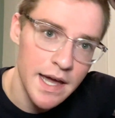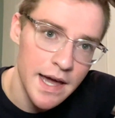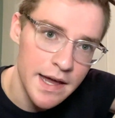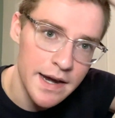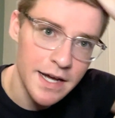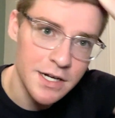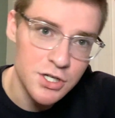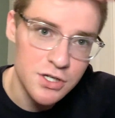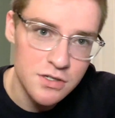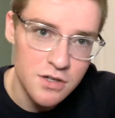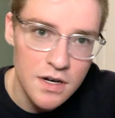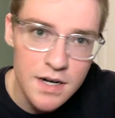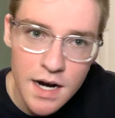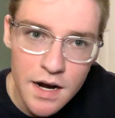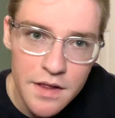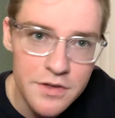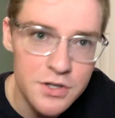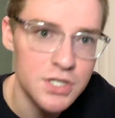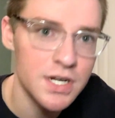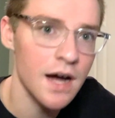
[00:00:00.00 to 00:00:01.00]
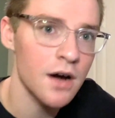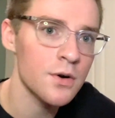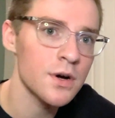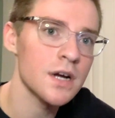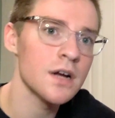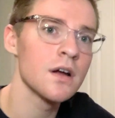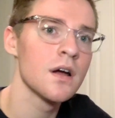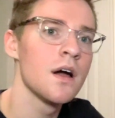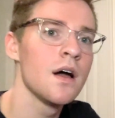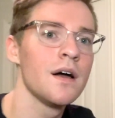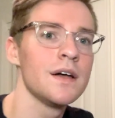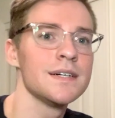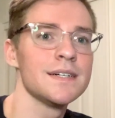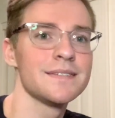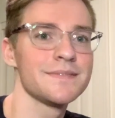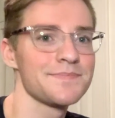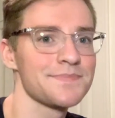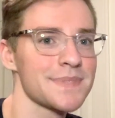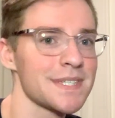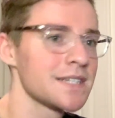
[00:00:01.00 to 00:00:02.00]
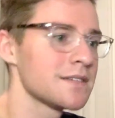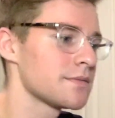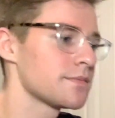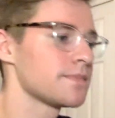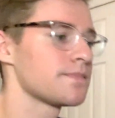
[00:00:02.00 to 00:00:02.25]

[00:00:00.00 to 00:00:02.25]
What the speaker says: and I just got out of the shower. Meh.